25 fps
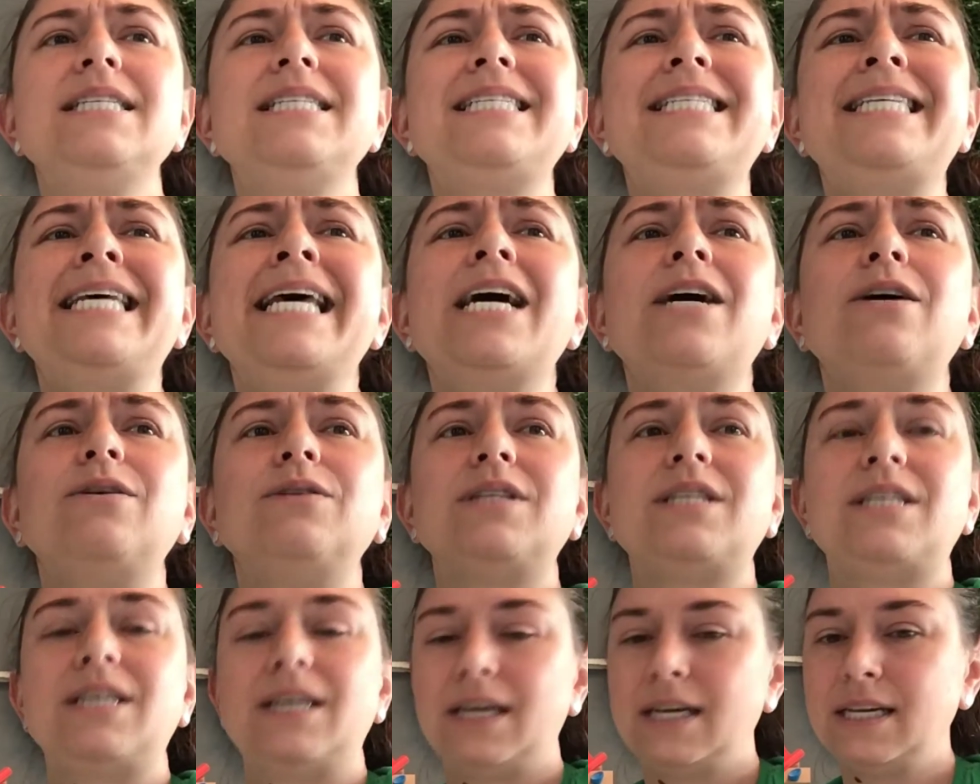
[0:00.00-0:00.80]

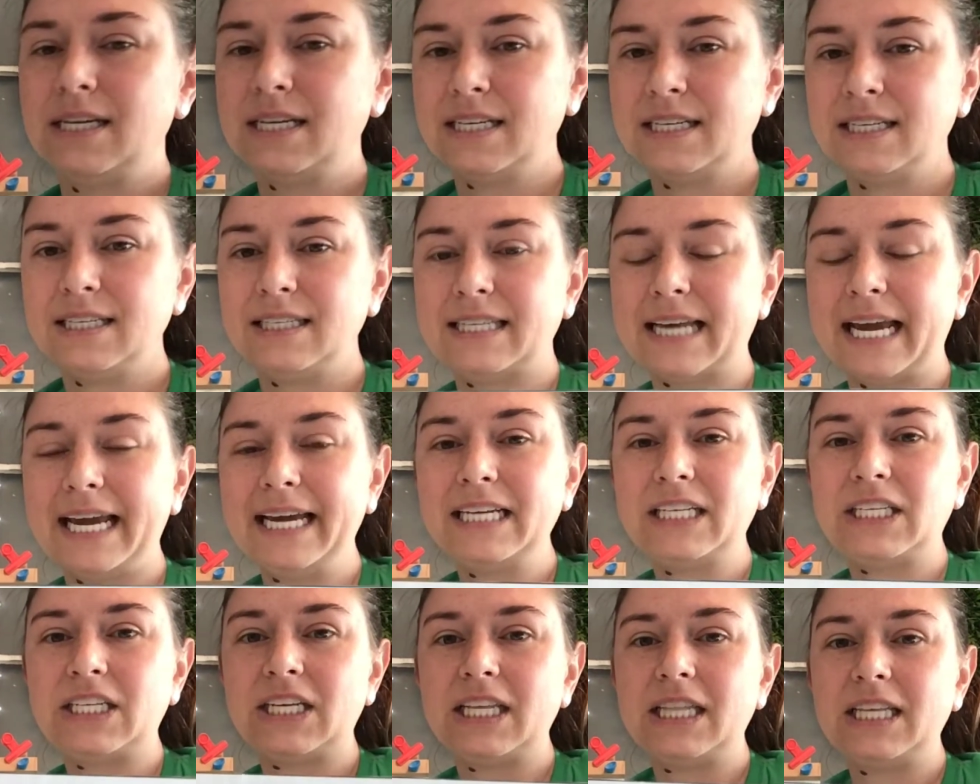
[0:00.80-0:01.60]
Tilt. Say
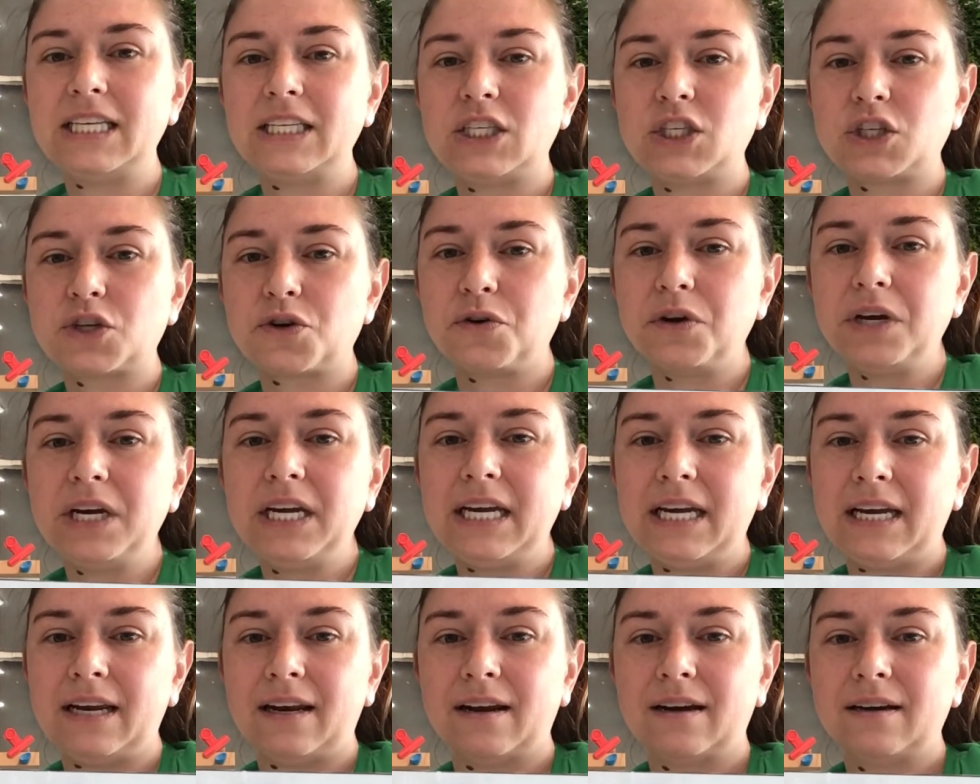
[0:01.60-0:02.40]
it to the
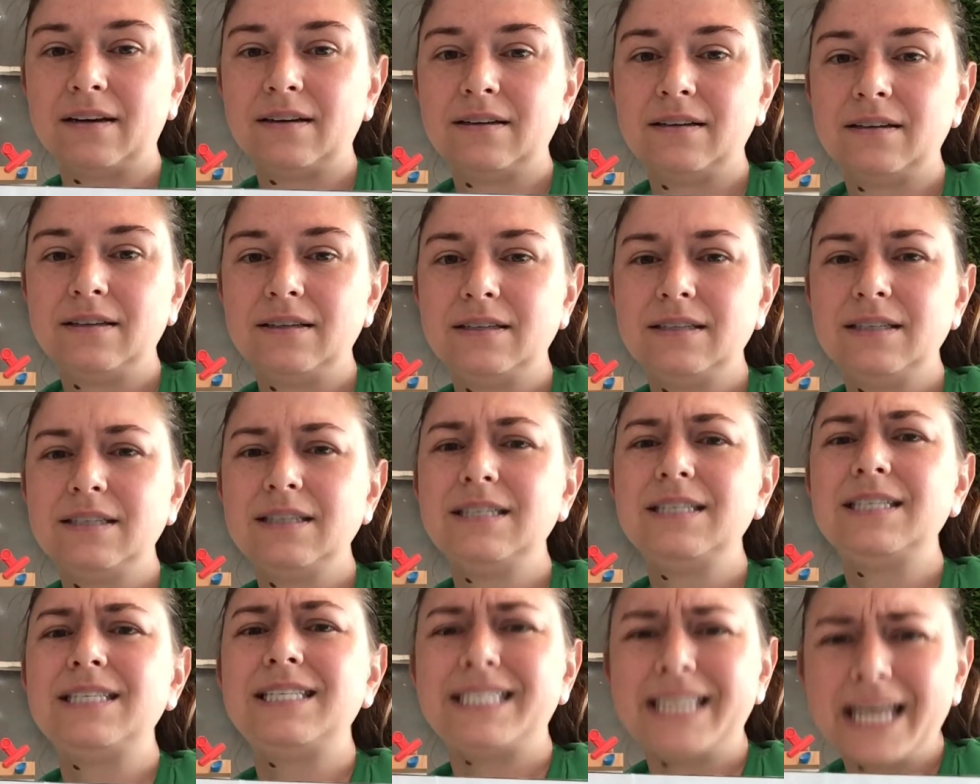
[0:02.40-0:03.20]
screen.
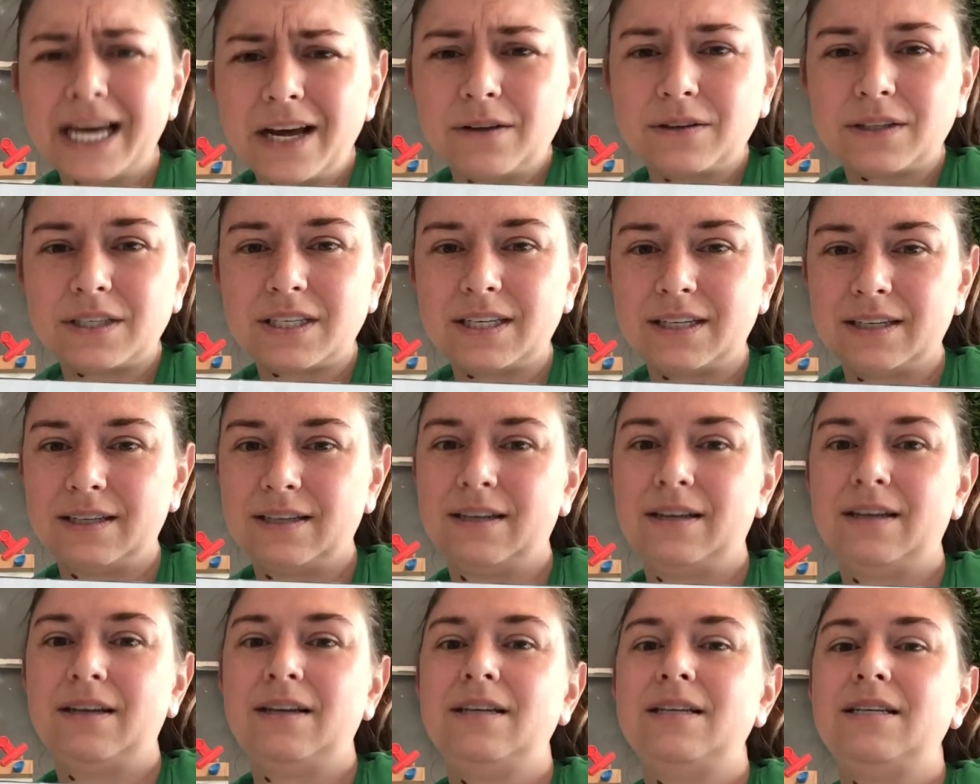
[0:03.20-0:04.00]
Tilt.
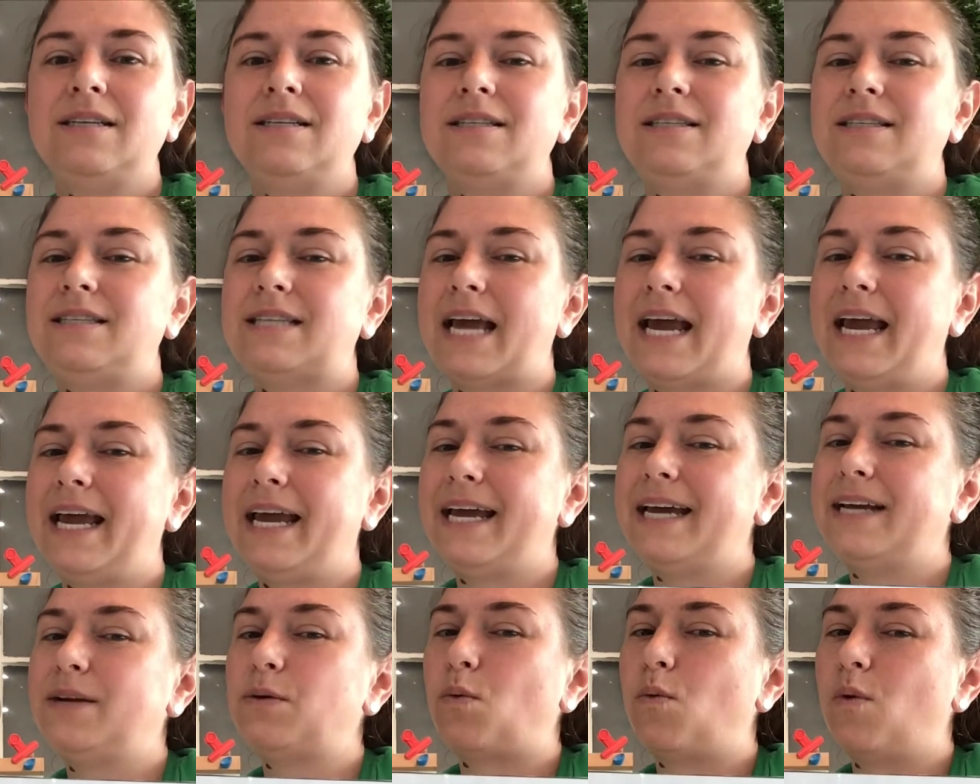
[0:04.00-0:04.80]
Say
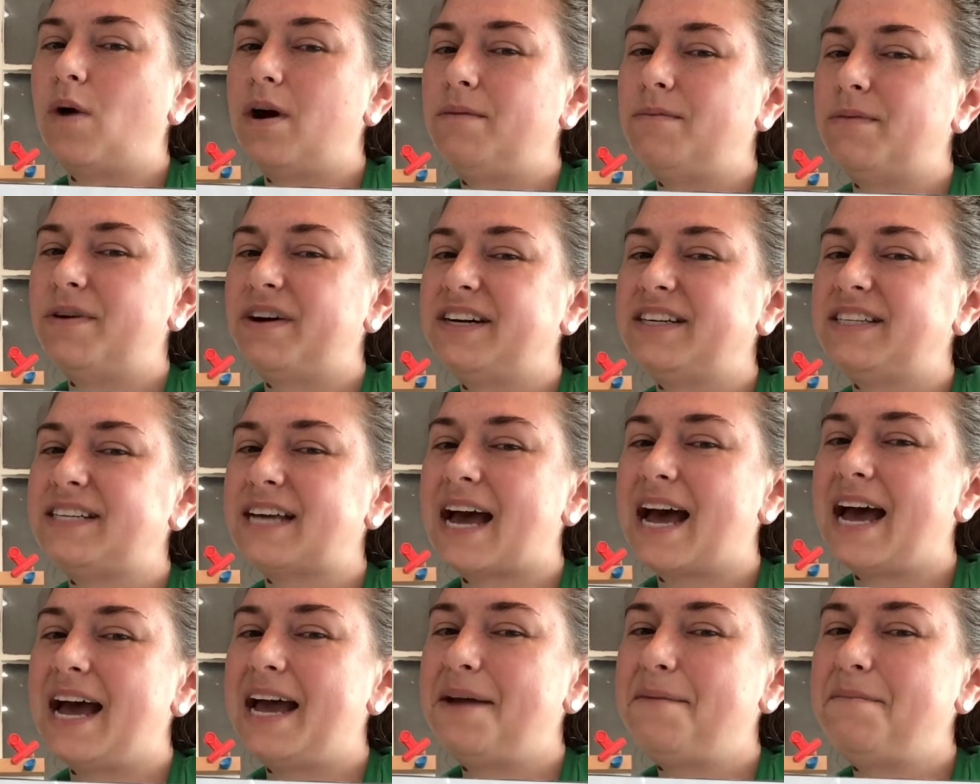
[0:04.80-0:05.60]
it one more
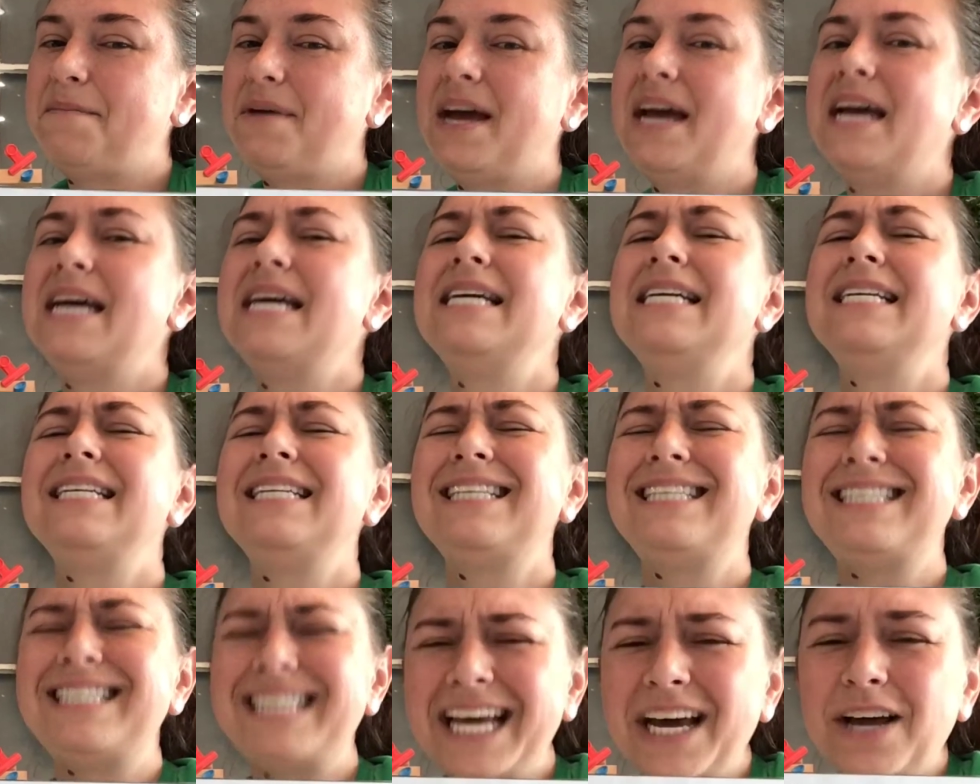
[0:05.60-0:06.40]
time.
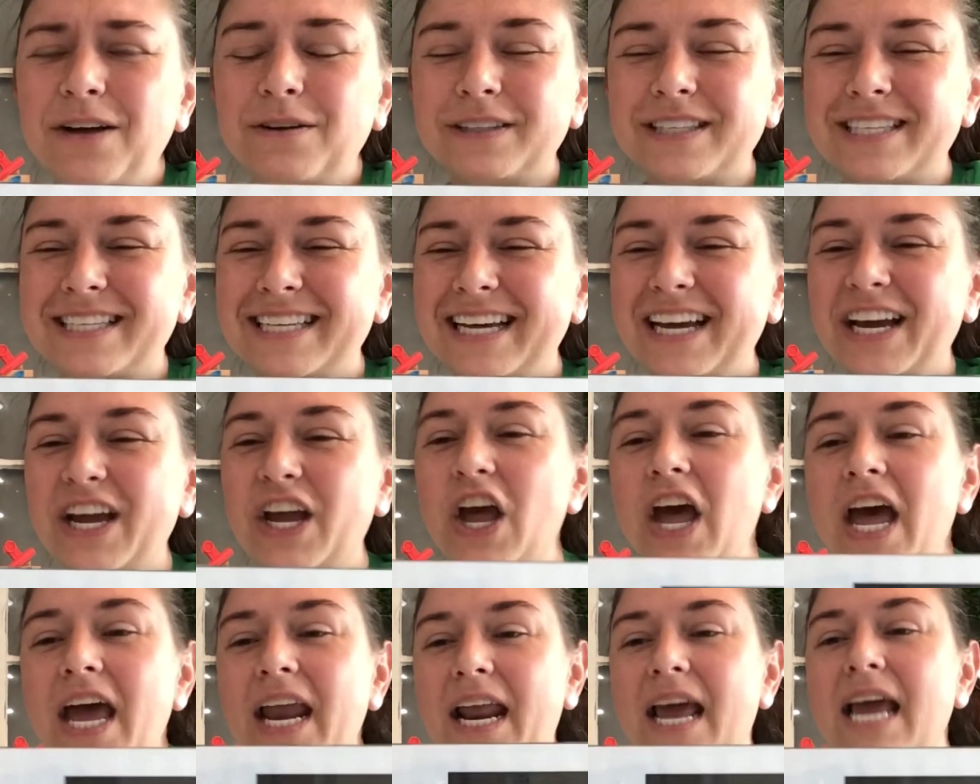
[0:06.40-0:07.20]
Tilt.
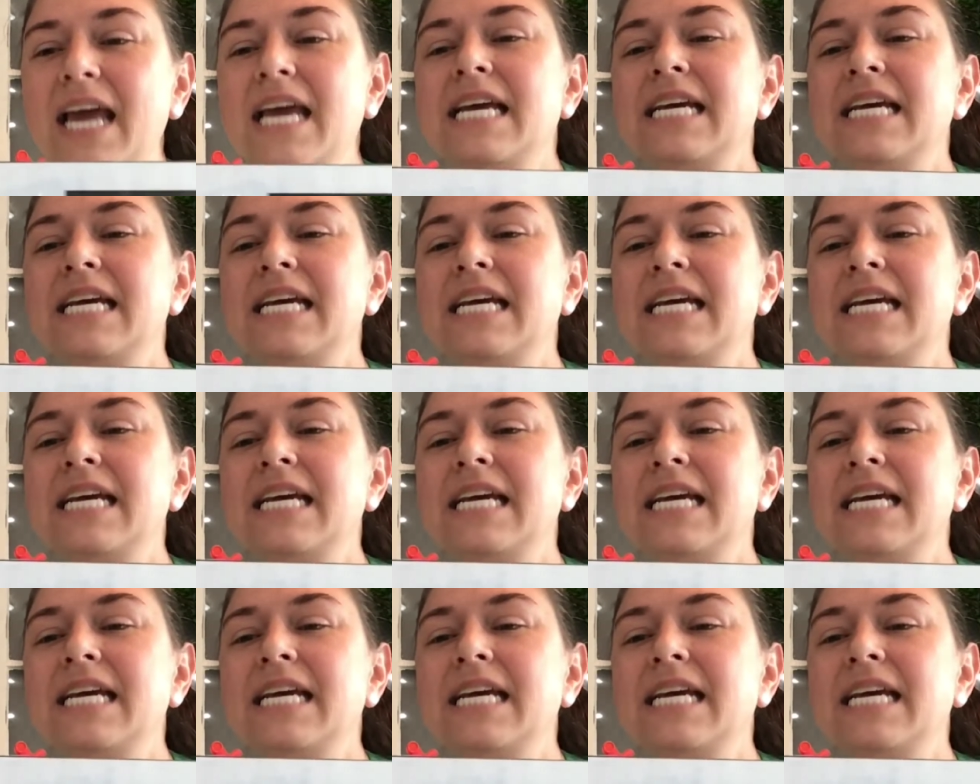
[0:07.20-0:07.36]
Good.